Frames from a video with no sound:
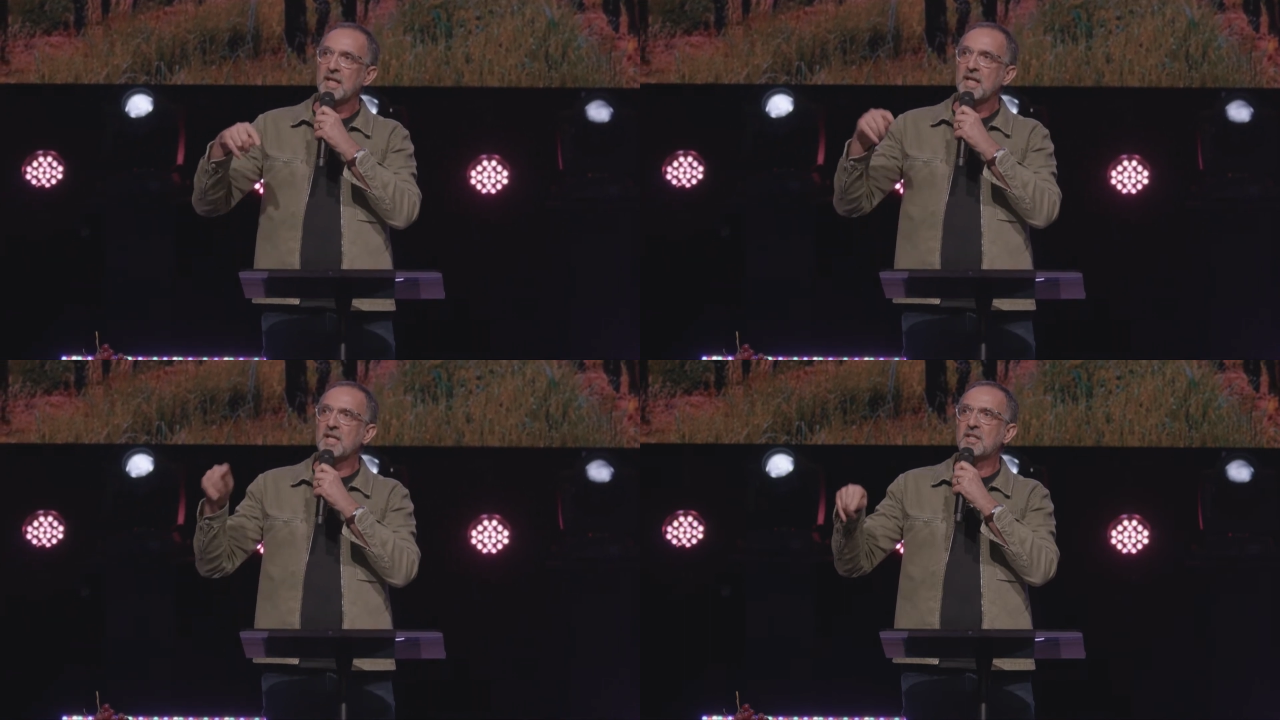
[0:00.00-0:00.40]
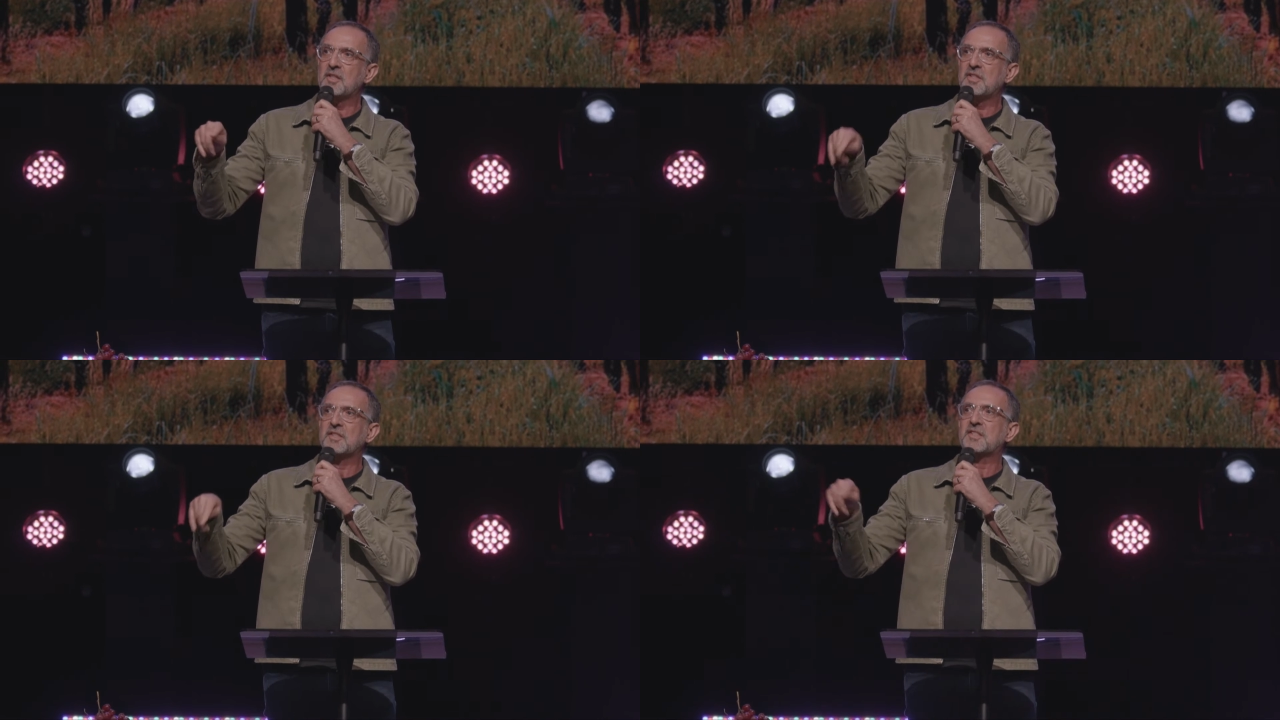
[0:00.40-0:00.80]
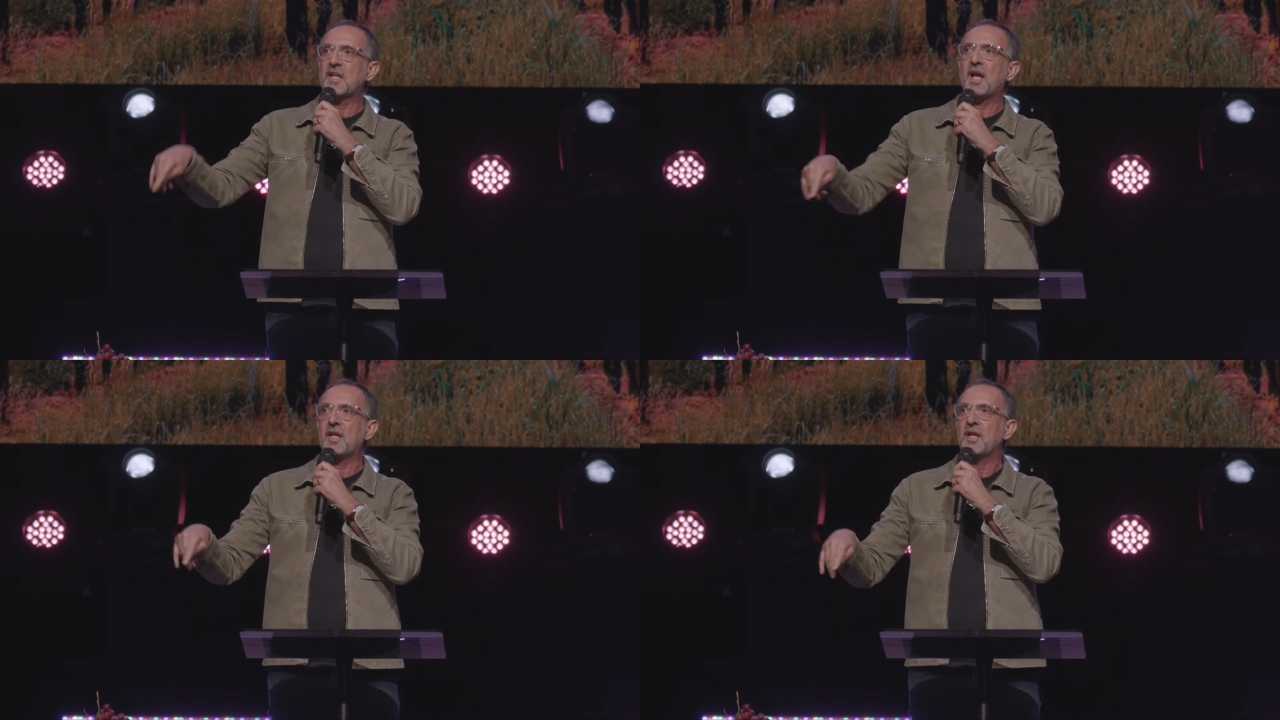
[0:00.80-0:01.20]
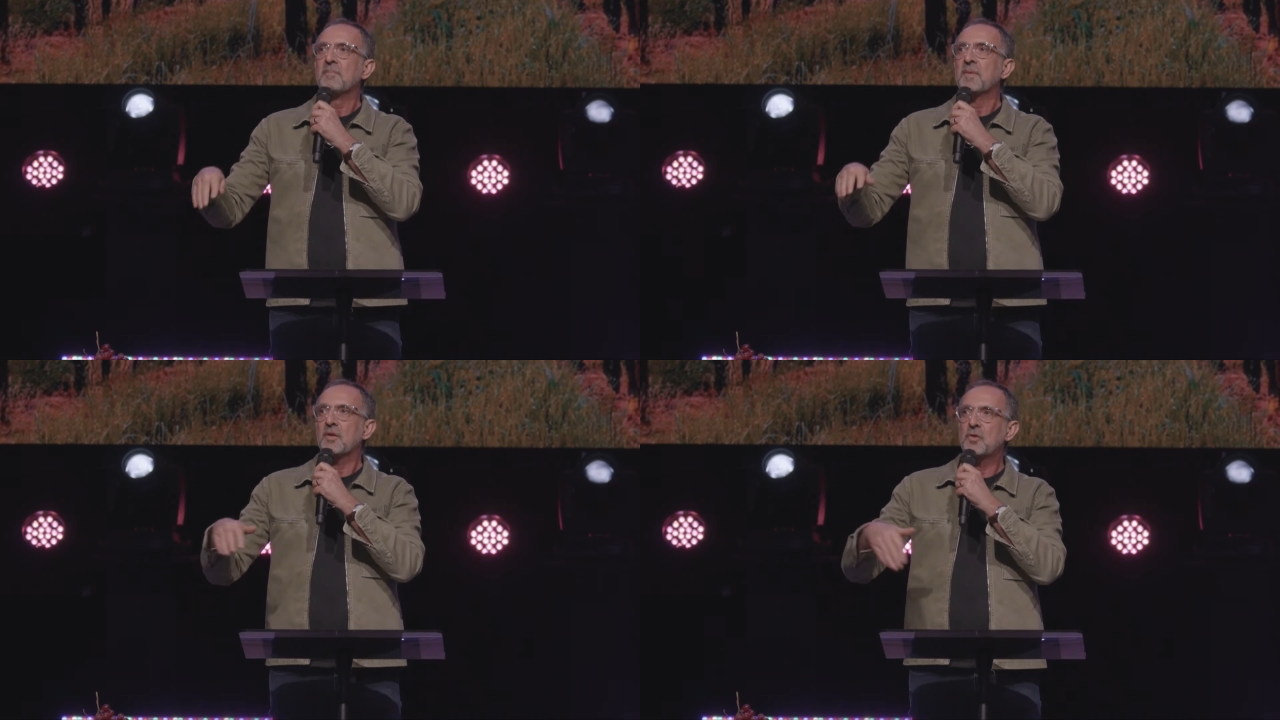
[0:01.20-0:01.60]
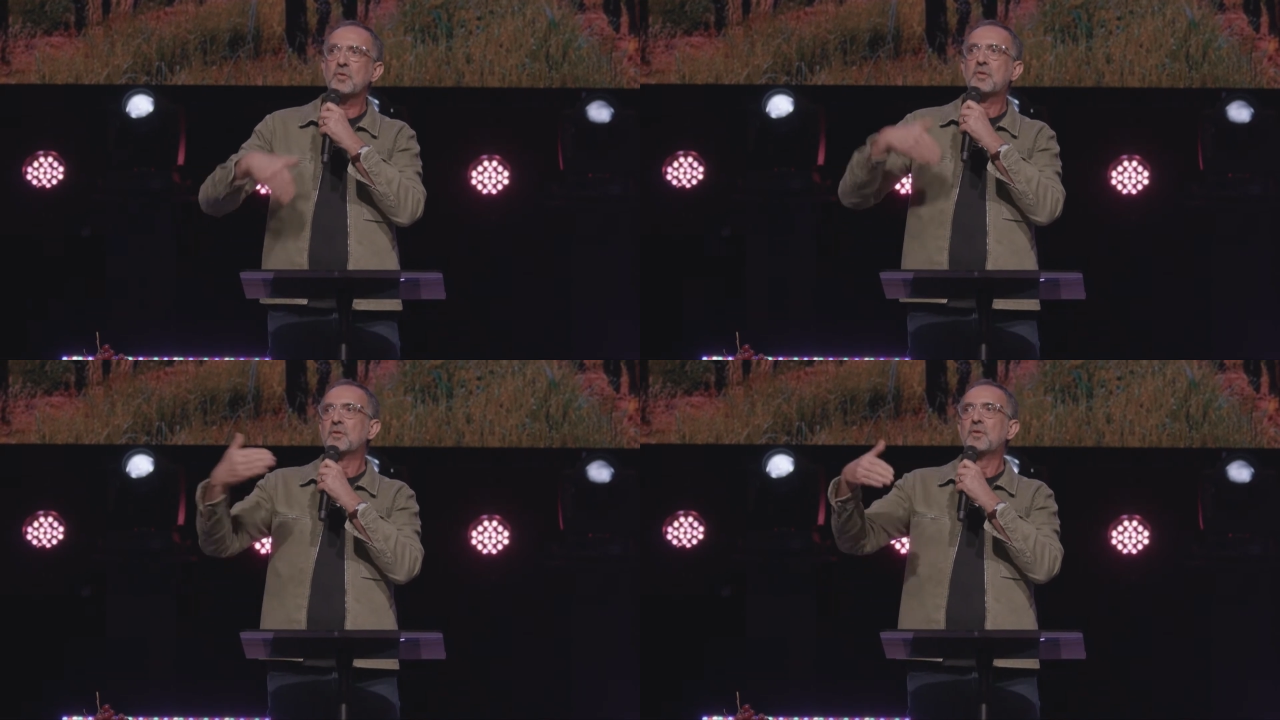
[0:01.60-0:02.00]
He doesn't say you
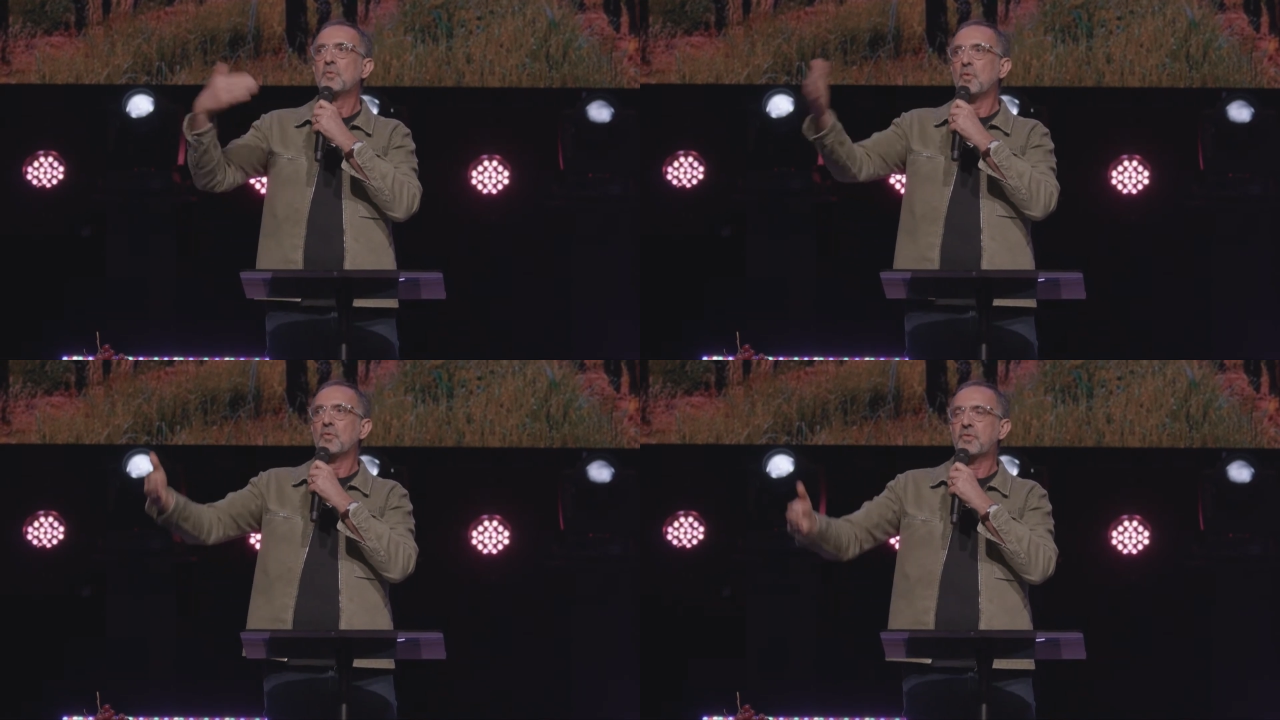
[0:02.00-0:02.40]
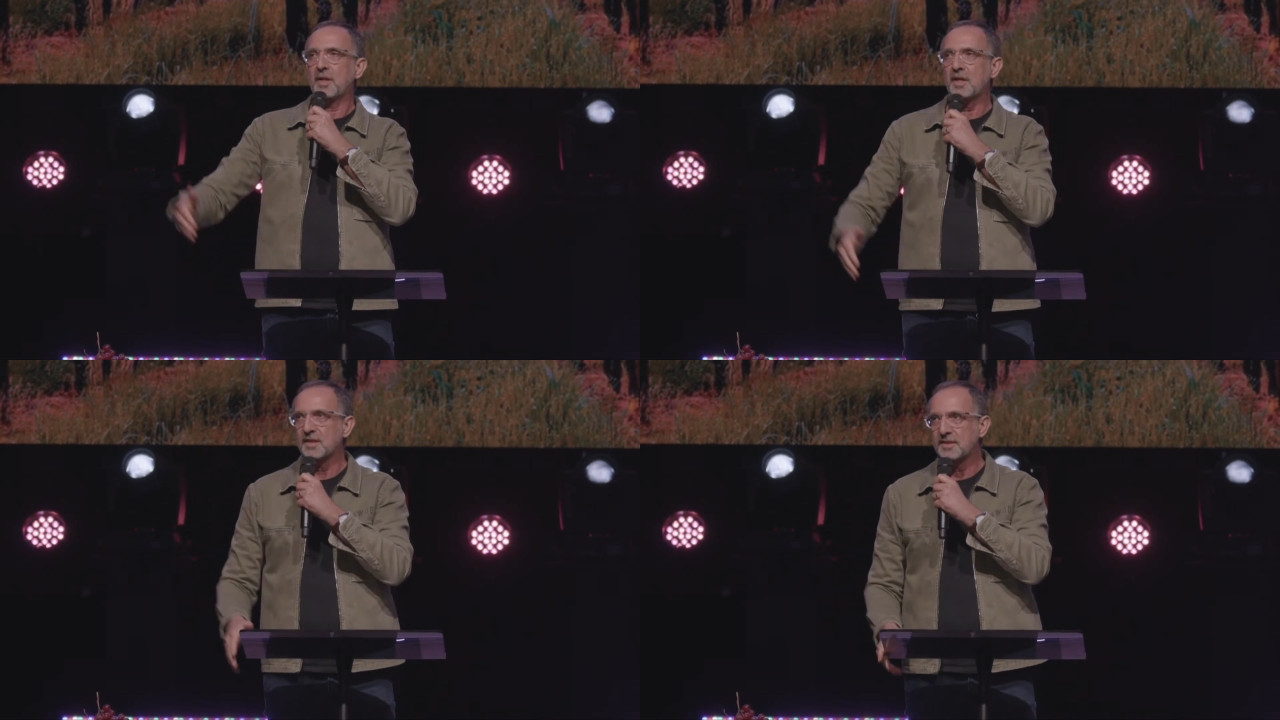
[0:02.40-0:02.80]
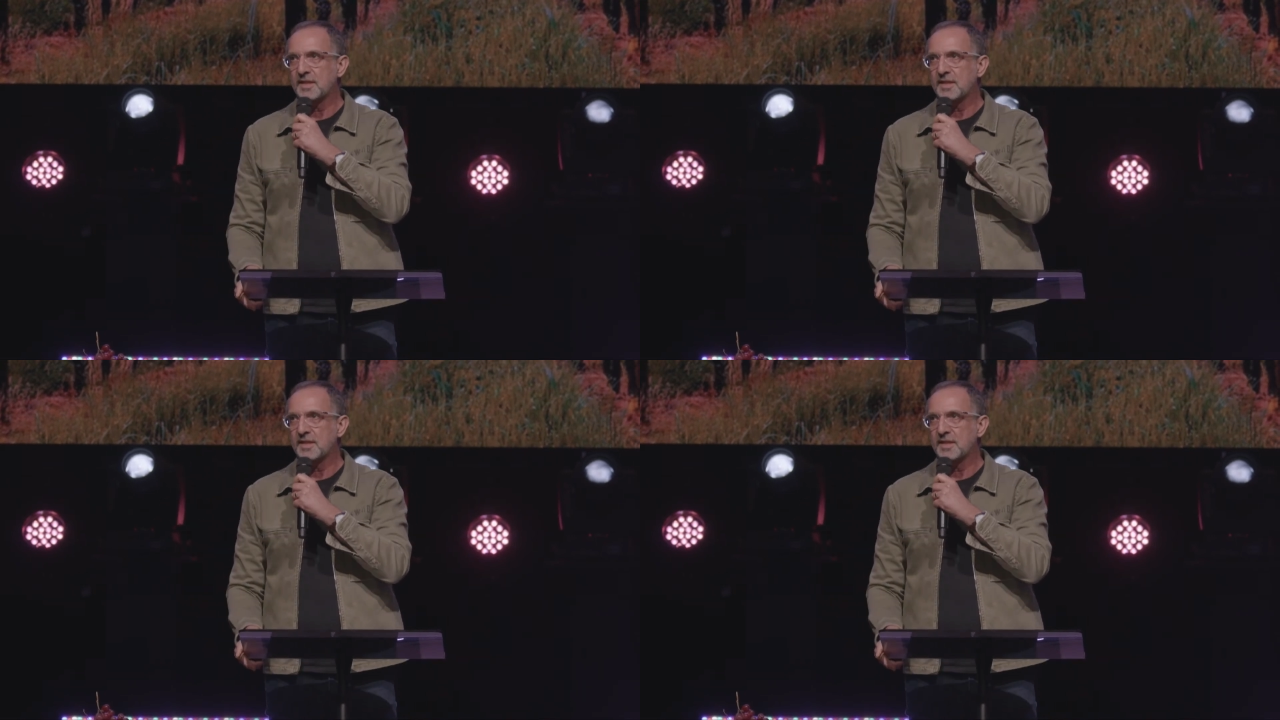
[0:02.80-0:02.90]
can do all things.